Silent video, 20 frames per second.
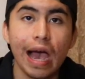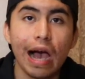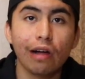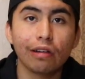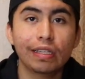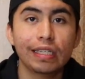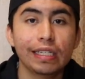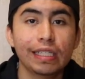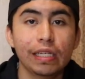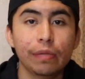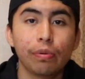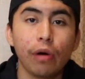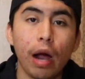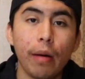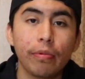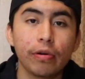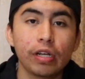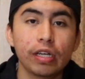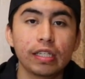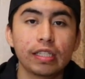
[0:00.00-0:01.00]
LTC
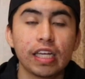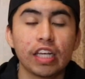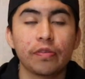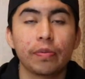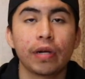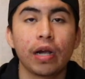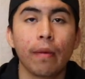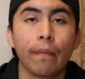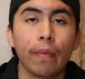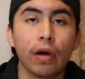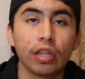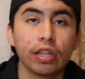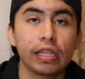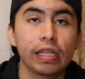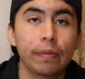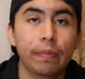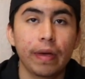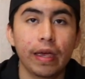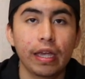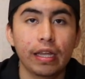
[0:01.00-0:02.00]
Properties has been a
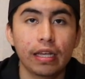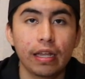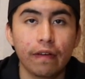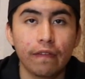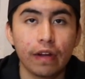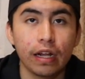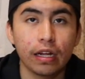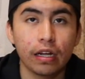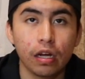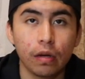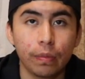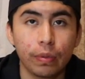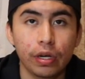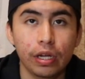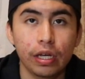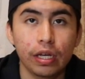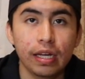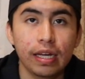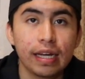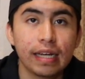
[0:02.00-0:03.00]
monthly paying dividend
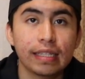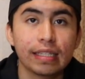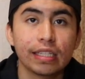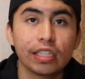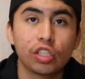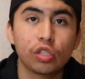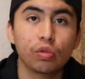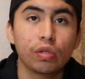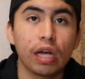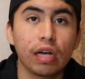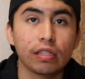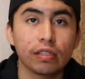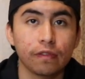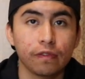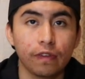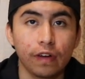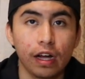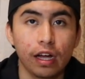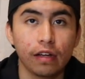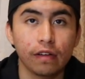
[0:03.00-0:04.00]
company since
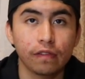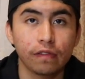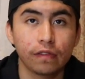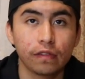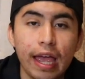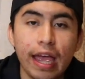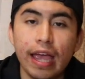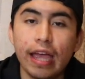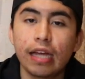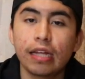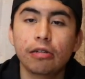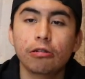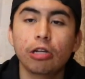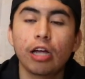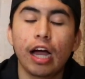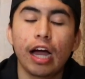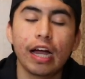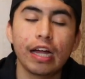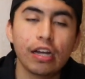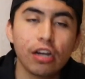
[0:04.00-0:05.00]
2005. And
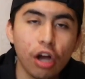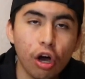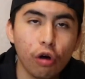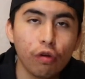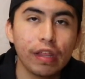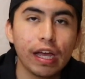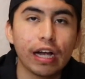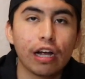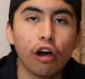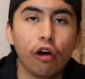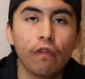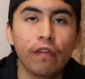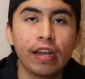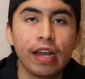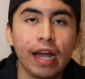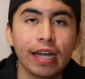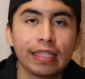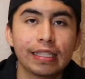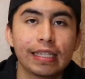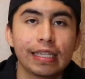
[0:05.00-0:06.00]
I know that
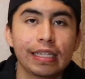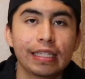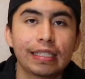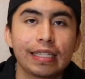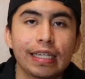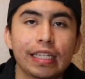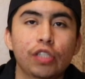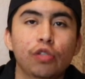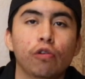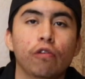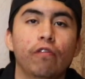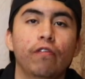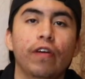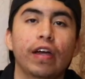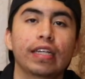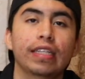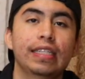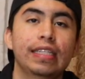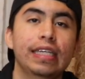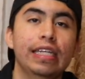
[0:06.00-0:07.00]
COVID-19 tends to
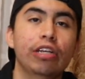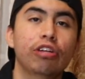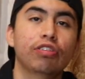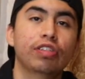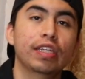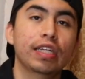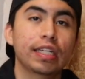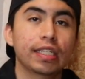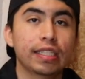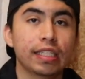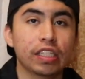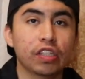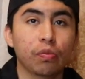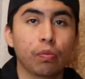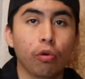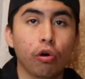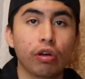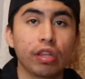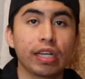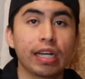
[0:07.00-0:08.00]
affect senior citizens
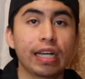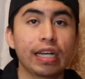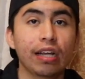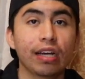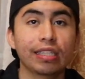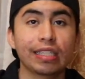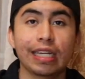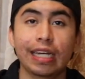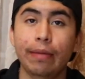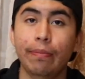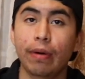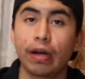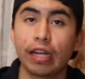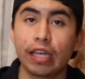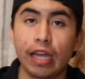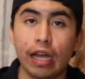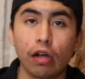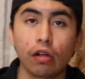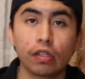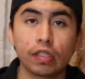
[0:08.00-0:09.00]
more than it does
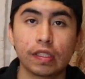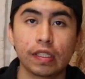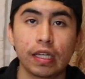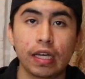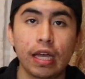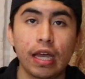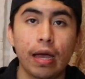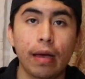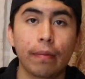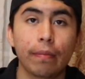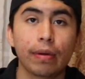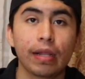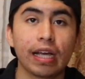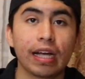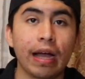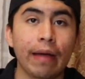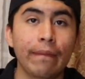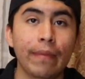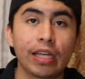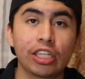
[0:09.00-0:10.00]
anybody else. But
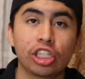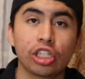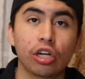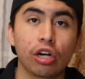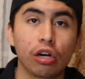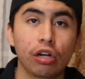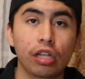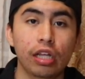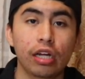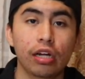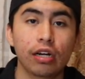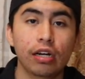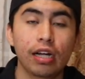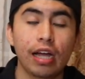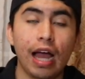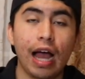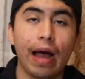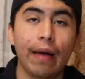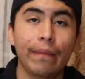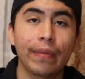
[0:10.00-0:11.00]
like I mentioned earlier,
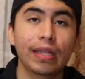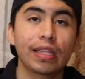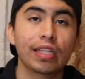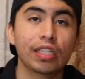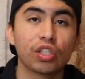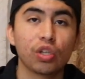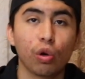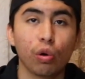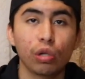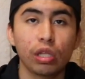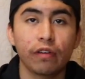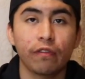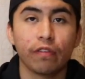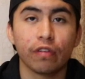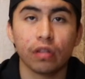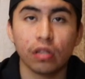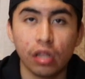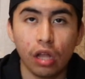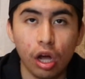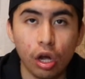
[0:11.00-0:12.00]
I'm in this holding
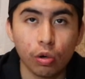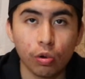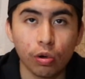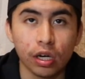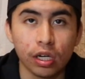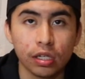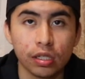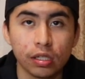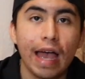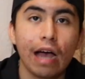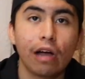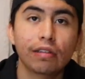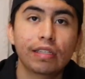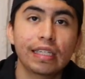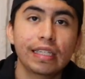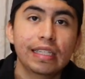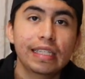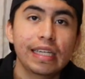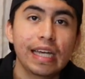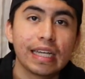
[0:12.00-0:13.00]
for the long run.
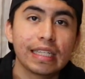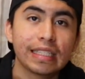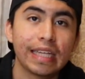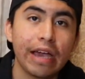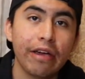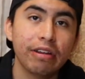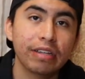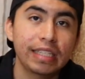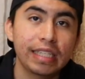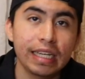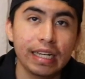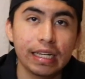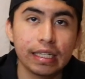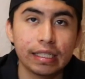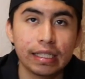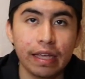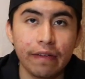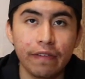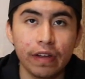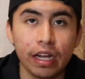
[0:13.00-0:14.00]
LTC has guaranteed
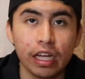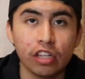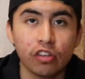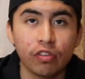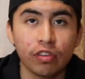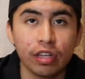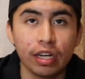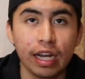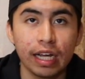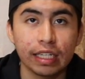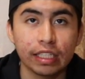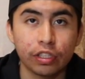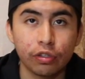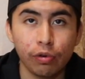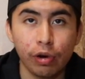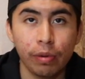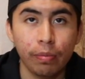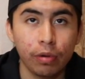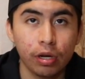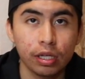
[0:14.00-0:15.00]
its dividends for the next
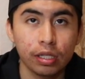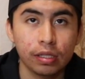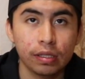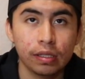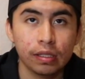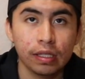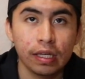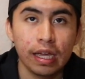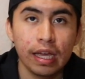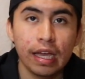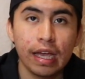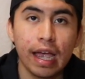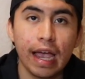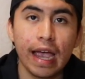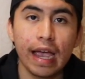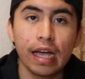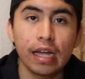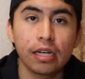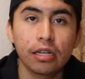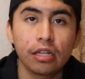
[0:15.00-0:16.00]
3 months.
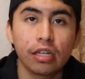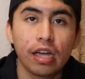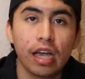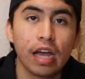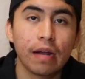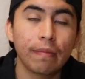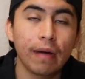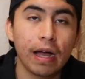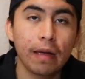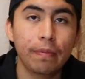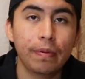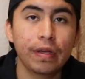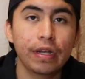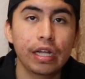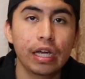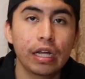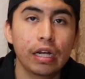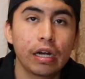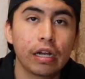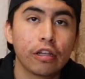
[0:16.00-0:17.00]
And, in my
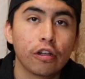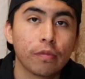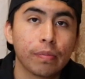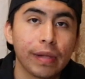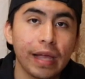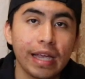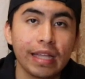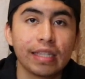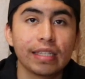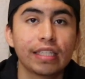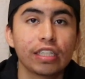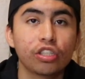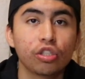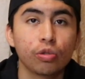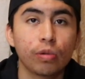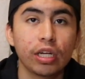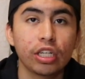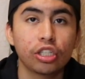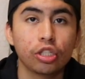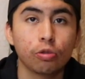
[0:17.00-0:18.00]
opinion, they're playing the
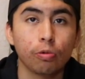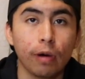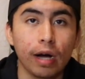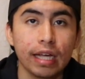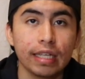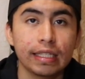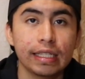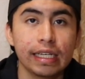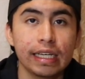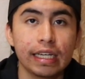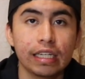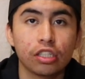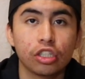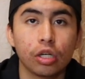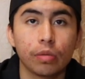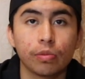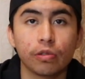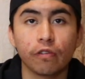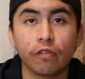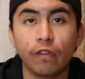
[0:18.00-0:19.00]
situation wisely in
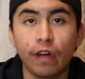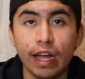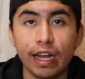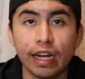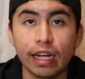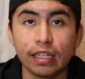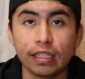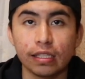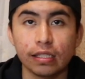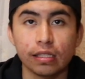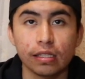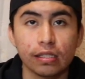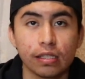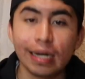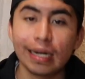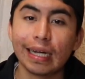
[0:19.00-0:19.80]
terms of finances.